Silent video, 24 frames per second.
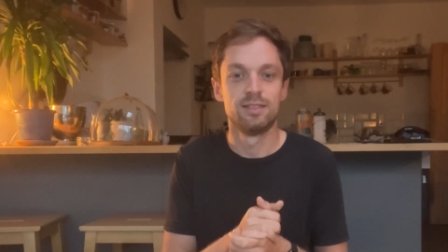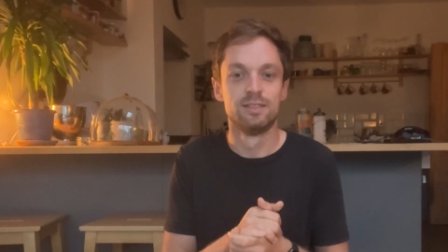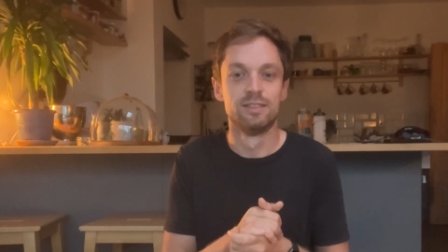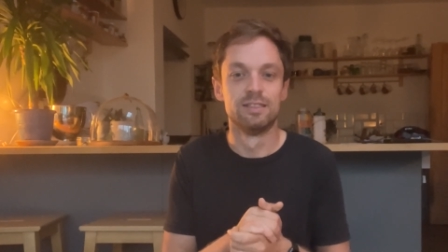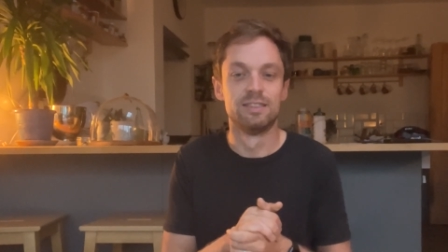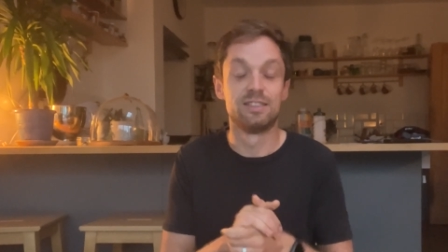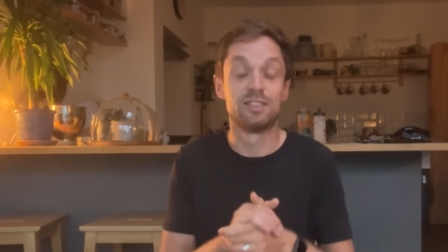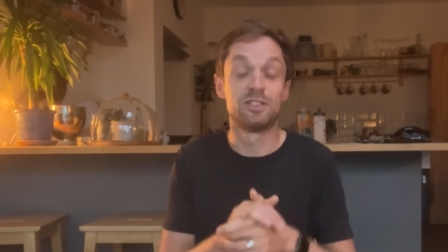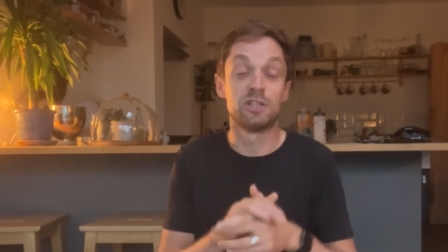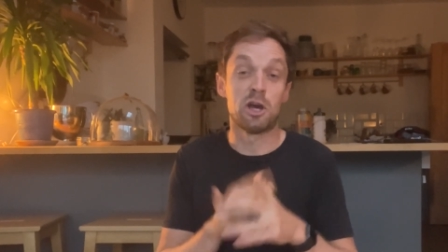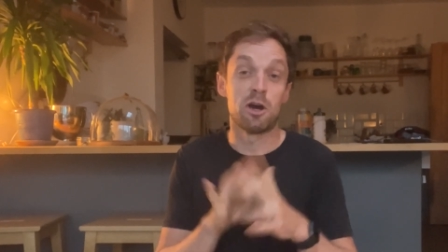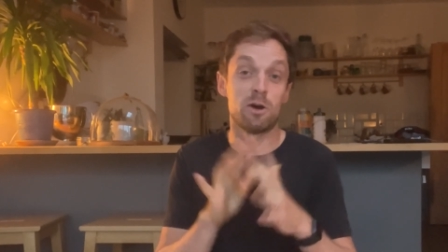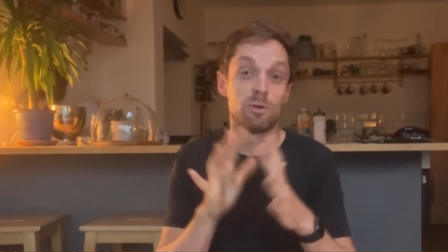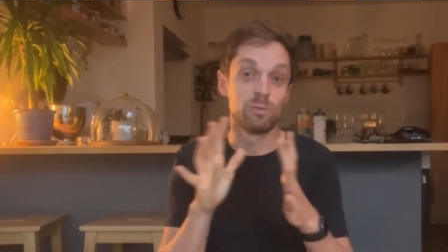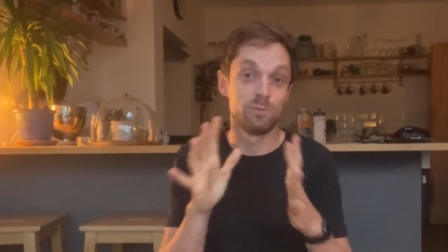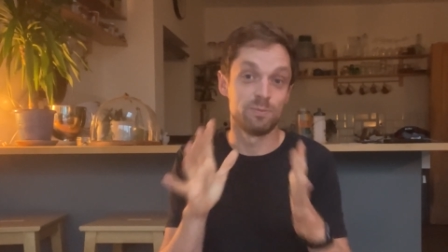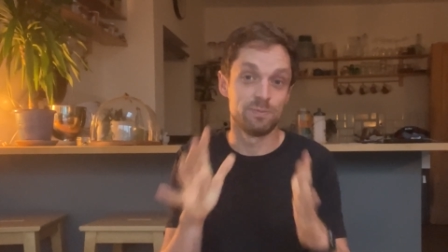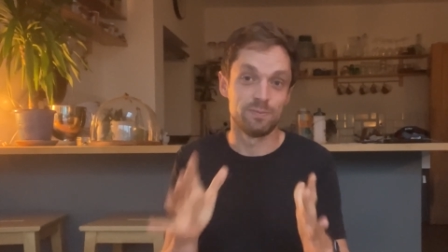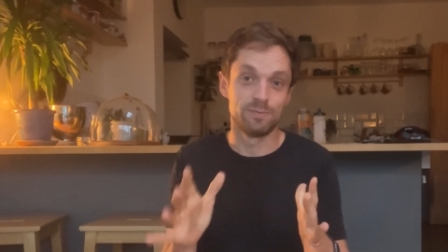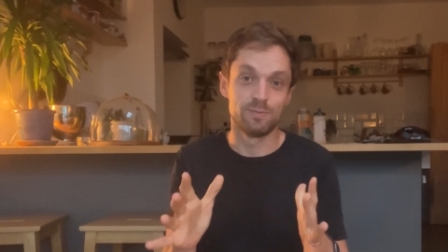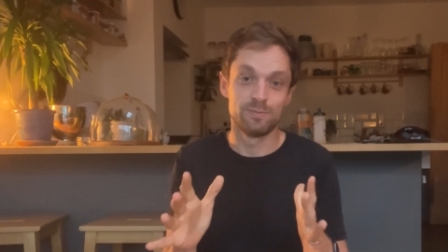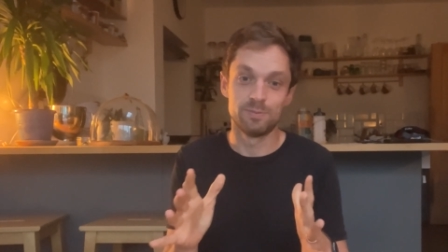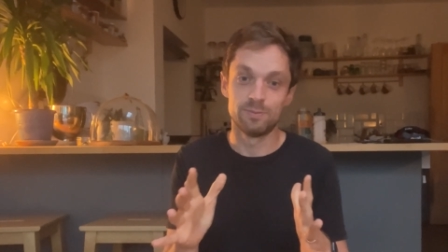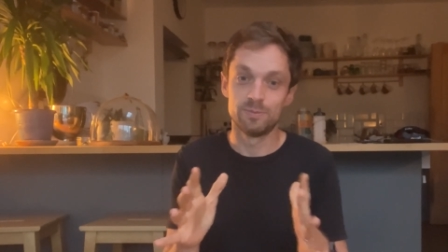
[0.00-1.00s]
So,
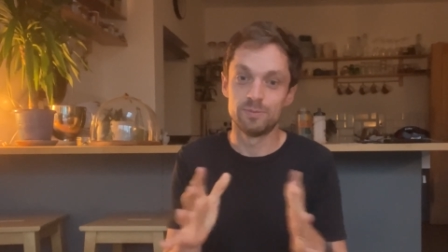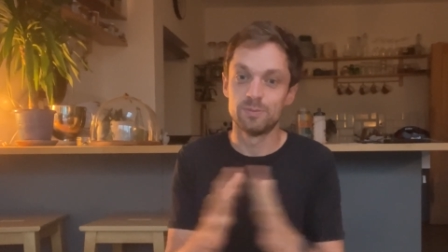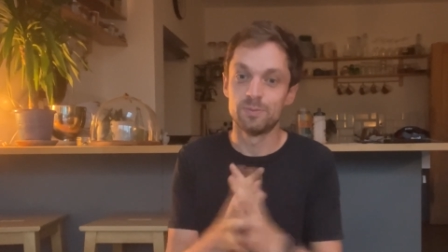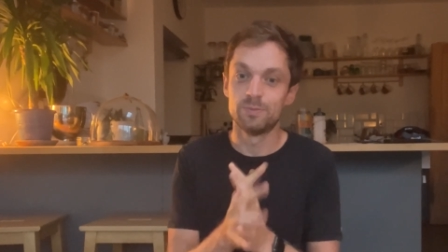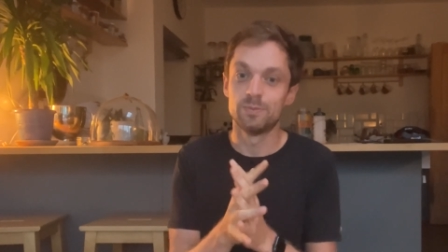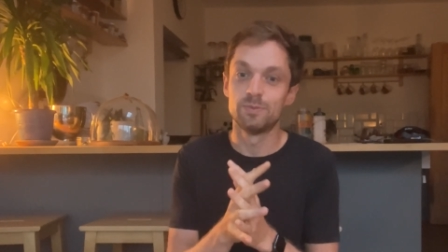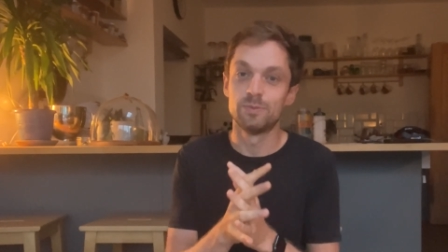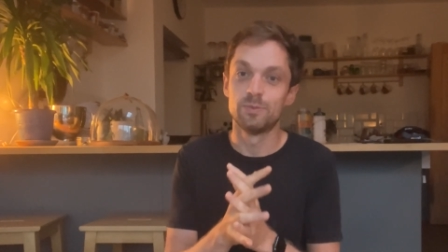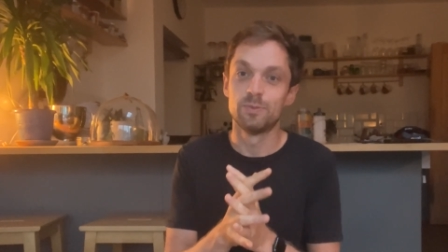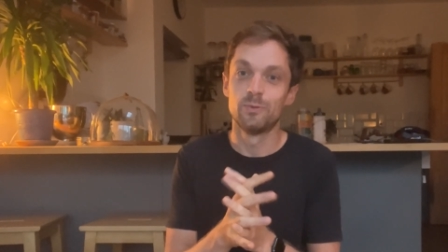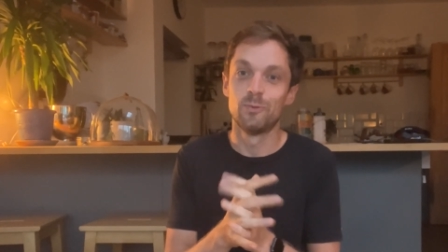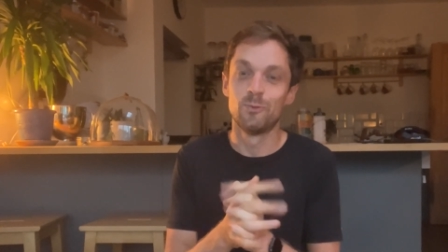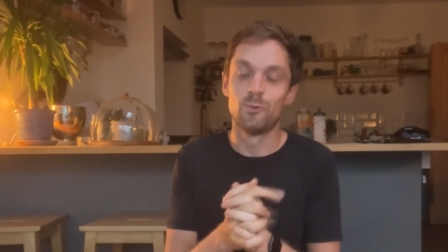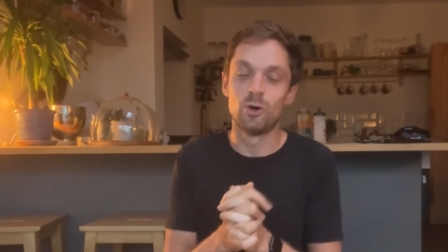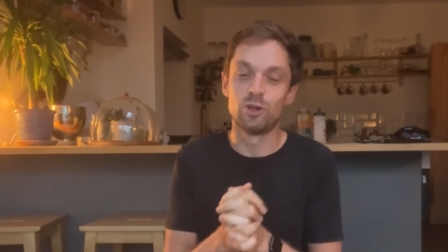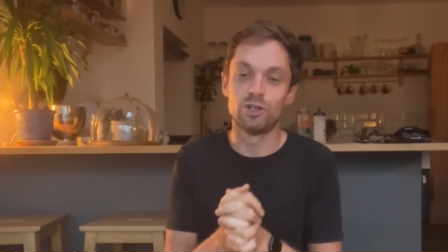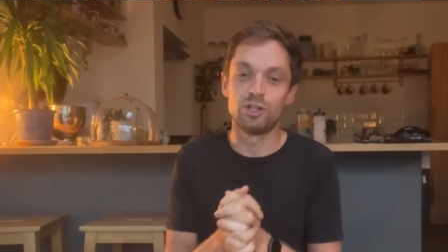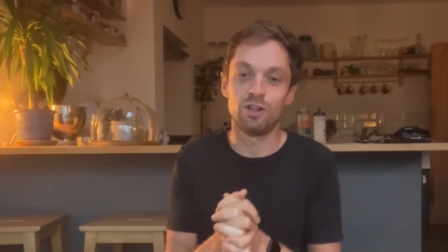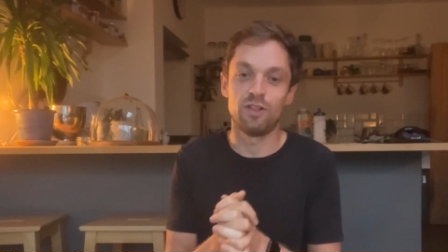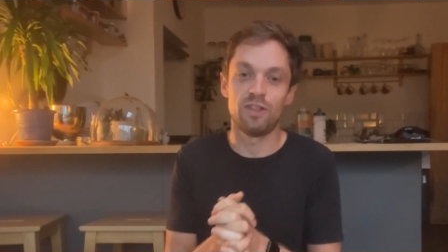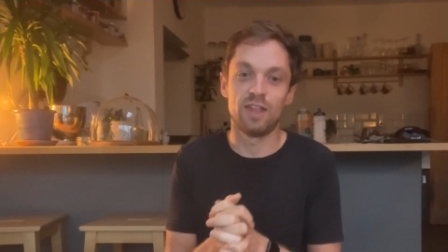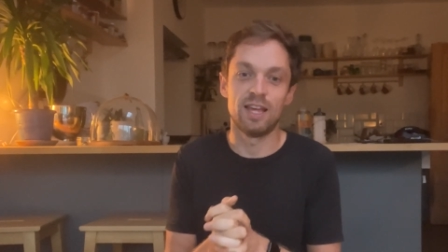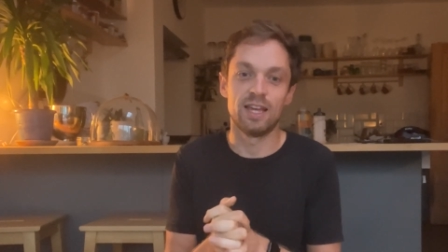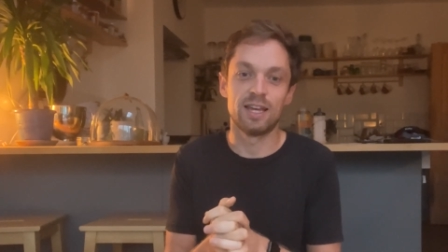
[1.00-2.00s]
what
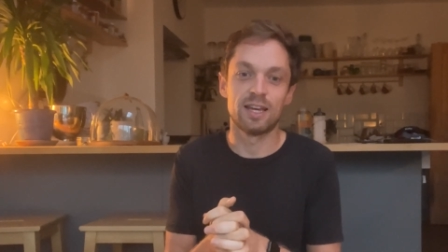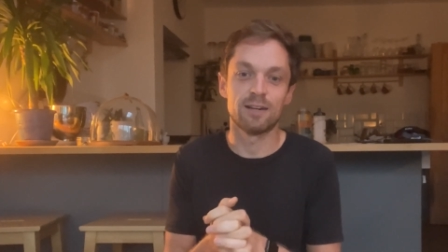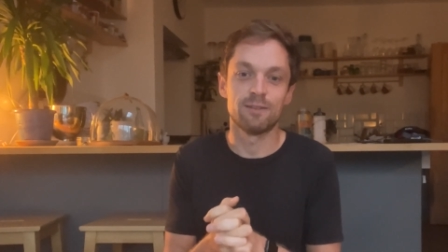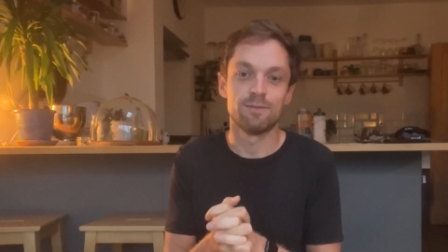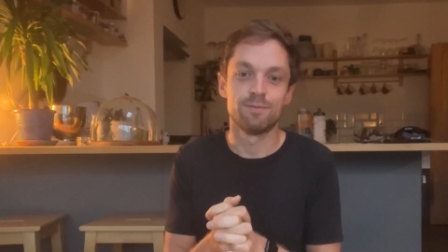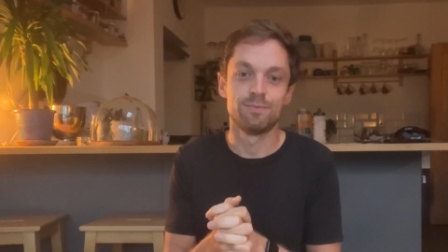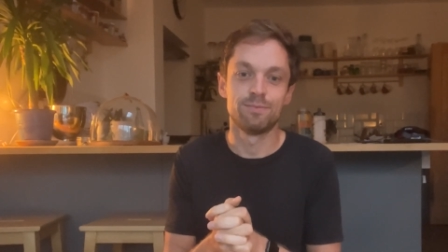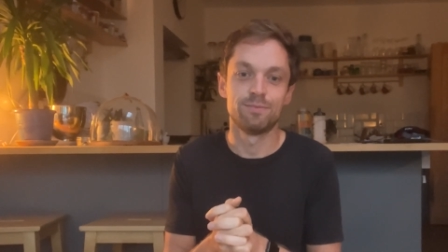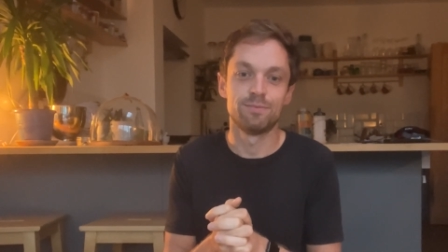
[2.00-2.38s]
do you think?